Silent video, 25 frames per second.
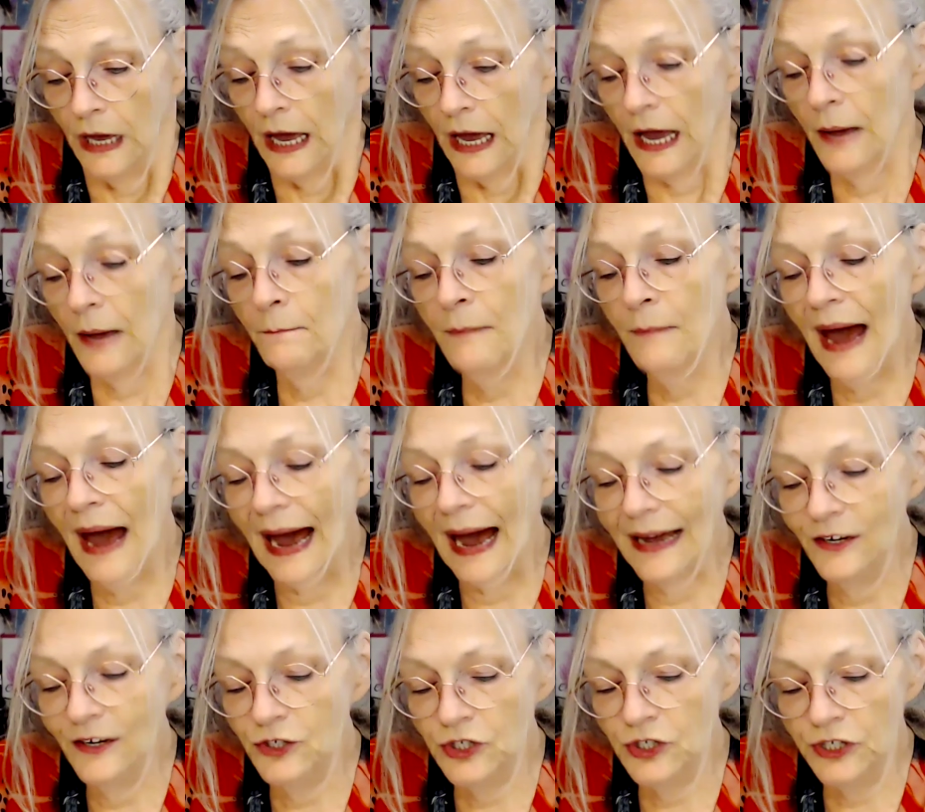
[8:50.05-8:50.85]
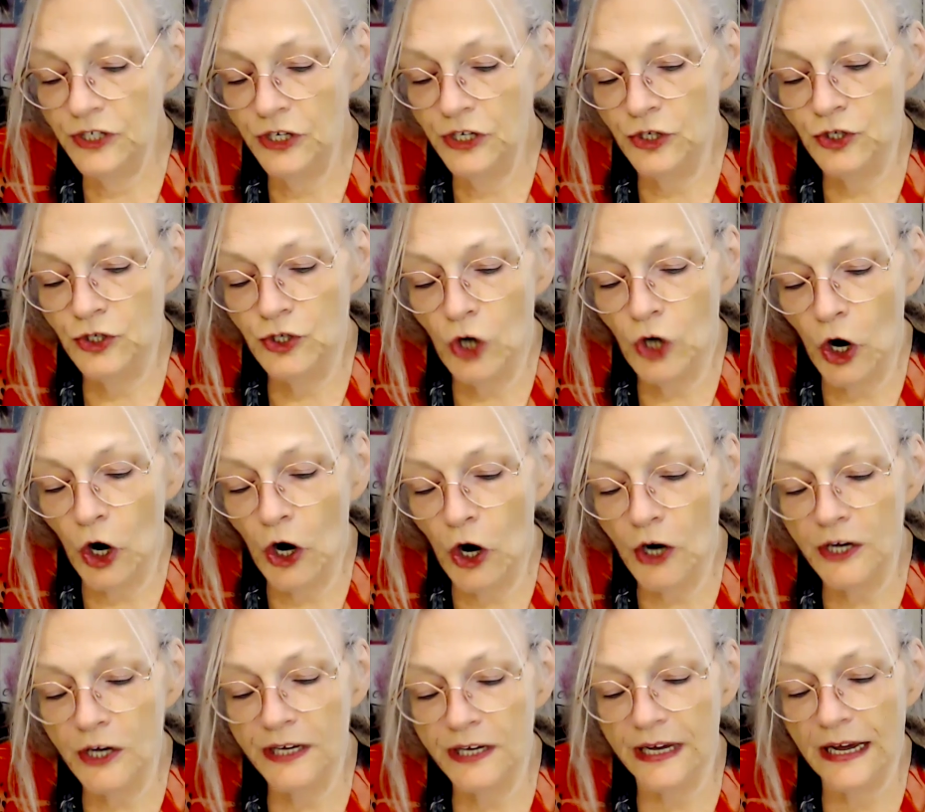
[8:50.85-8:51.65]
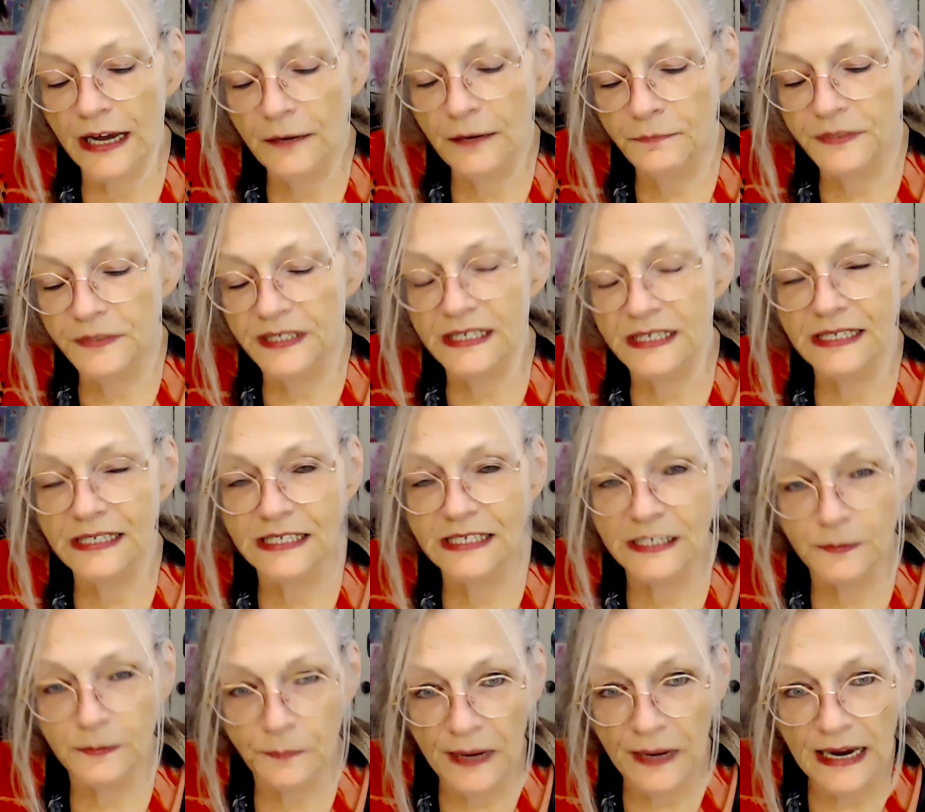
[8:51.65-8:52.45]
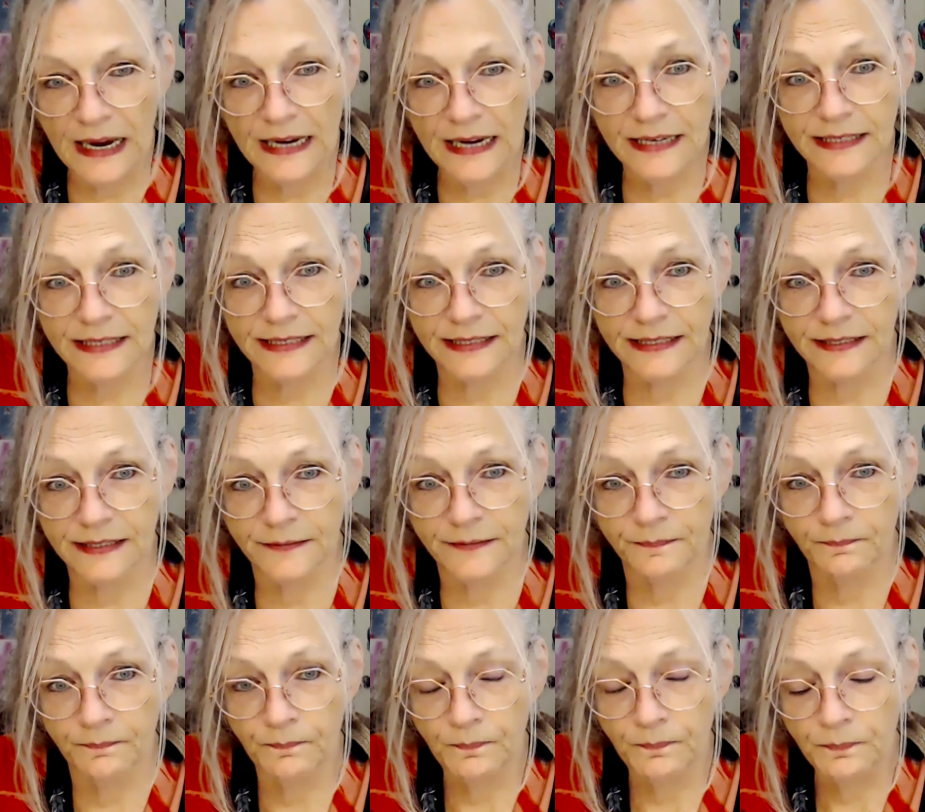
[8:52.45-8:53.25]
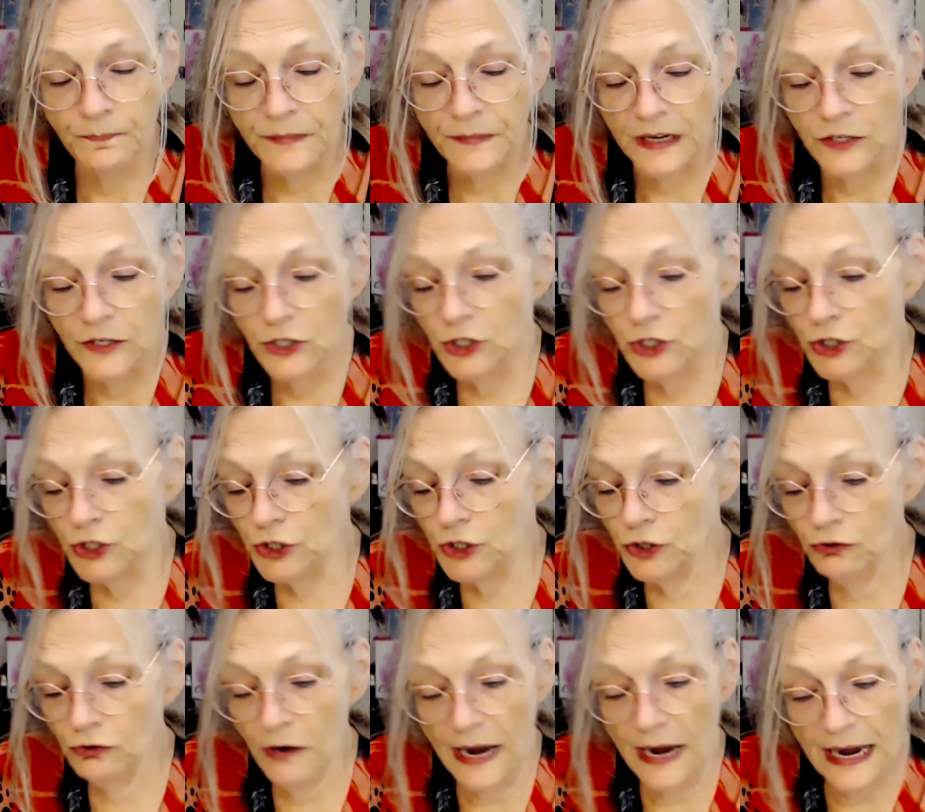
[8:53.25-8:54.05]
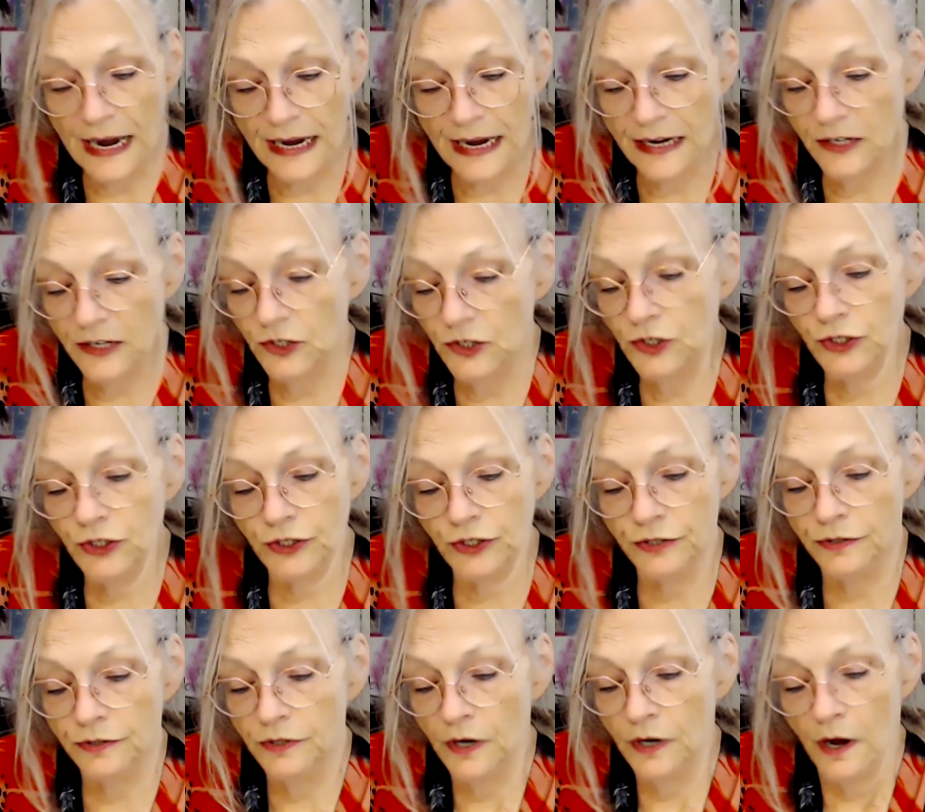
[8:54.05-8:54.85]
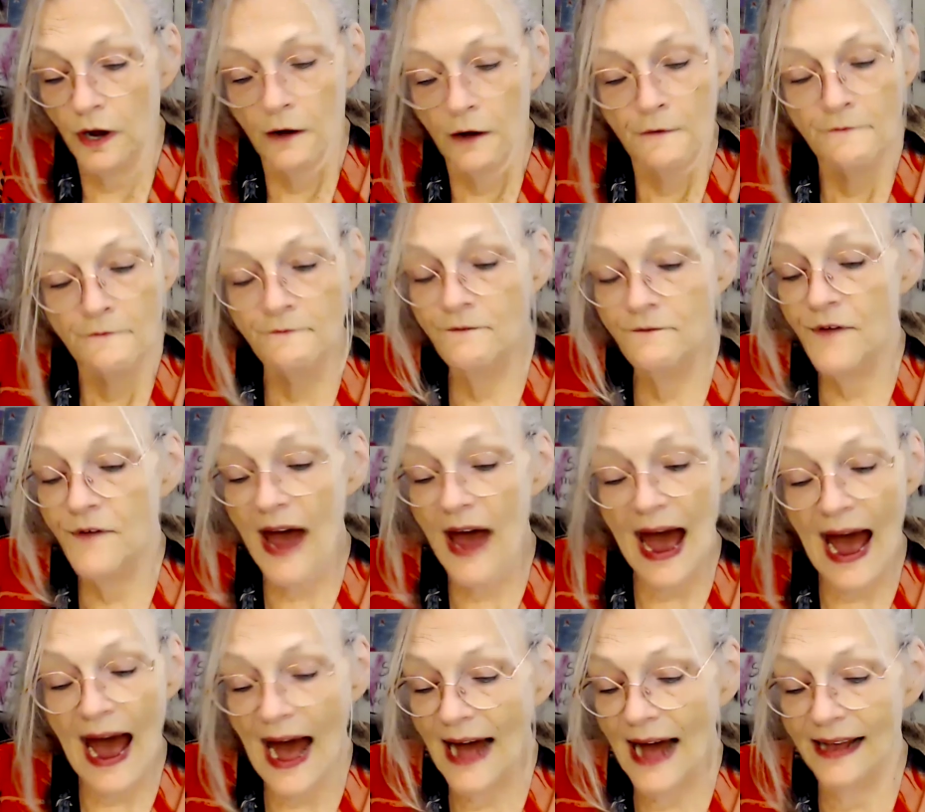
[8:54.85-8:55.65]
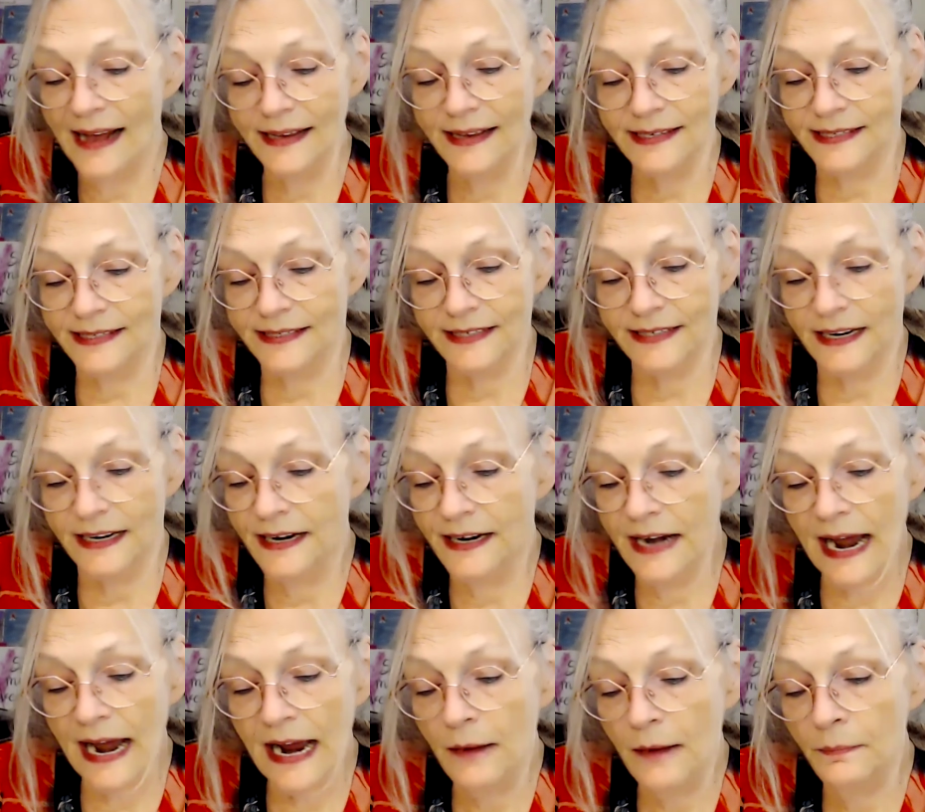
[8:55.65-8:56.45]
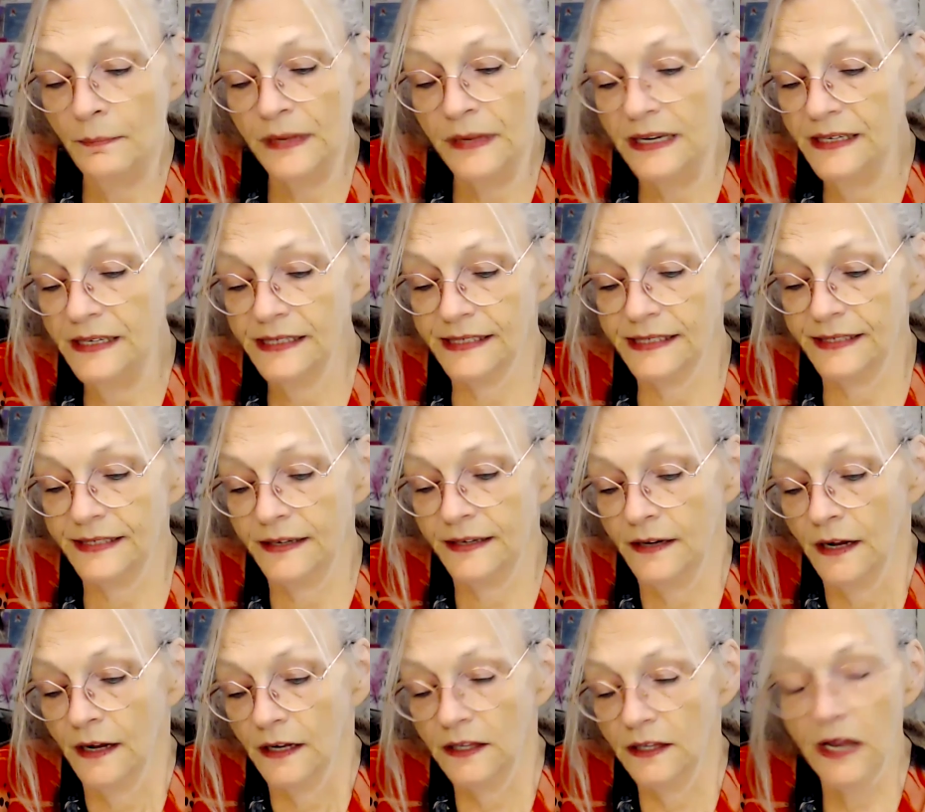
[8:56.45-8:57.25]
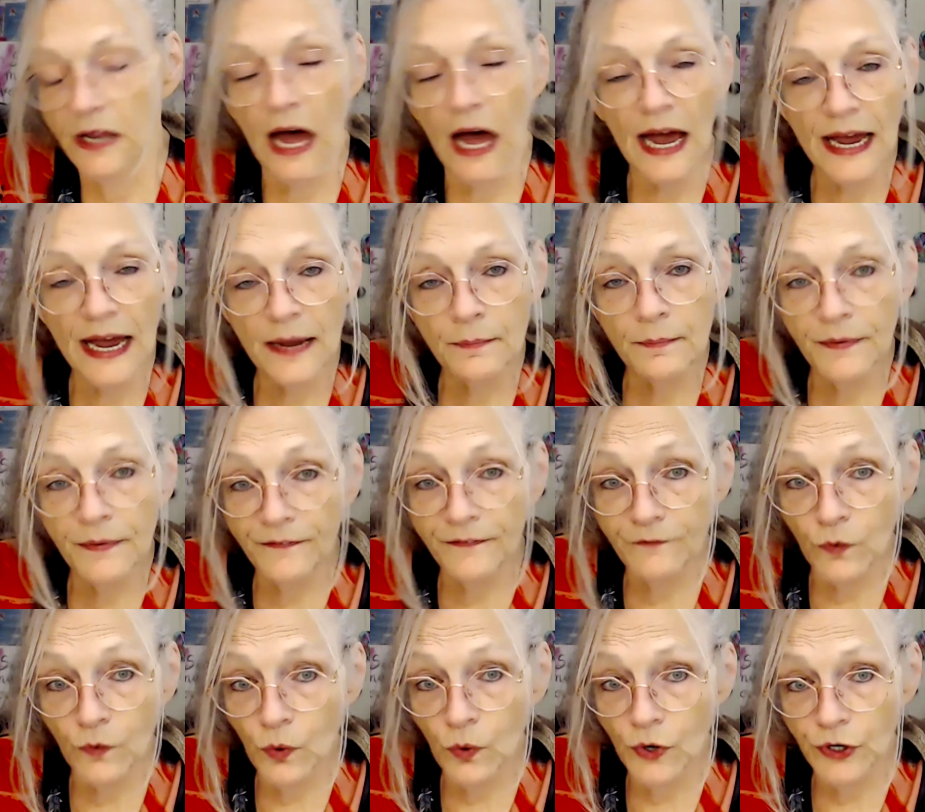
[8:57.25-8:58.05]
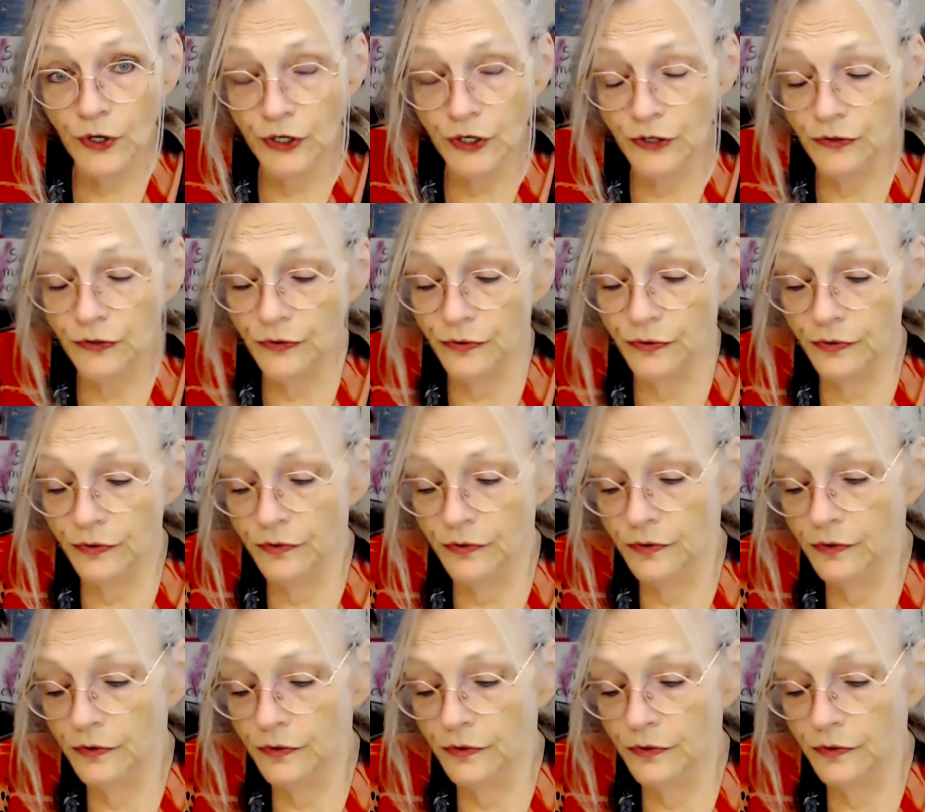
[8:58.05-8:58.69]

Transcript: Imagine a dark, empty space, strange, vast, and nameless, lying before you.